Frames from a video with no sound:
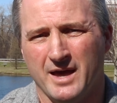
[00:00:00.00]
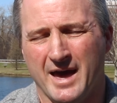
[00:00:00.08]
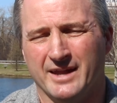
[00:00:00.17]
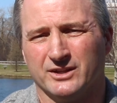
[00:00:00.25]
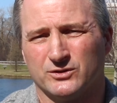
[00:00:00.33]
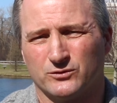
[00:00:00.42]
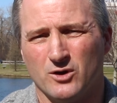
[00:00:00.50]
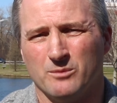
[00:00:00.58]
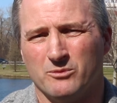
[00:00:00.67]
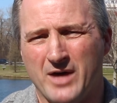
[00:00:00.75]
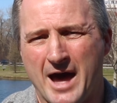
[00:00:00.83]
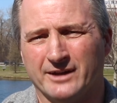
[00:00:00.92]
And it's
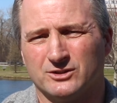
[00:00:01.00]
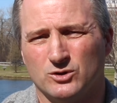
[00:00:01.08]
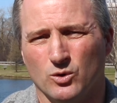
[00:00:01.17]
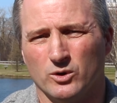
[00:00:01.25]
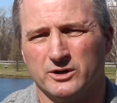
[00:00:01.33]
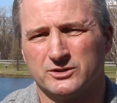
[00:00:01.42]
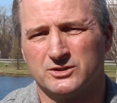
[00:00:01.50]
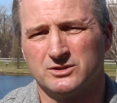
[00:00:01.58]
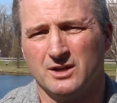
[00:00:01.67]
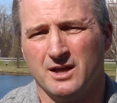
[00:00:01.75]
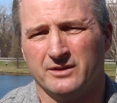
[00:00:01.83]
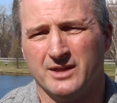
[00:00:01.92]
from that course
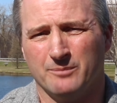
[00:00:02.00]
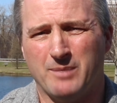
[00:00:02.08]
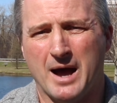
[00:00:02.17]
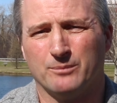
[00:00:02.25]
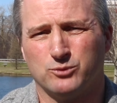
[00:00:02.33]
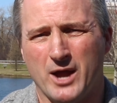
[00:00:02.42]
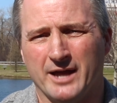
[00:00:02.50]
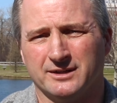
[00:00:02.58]
that Bob Pratt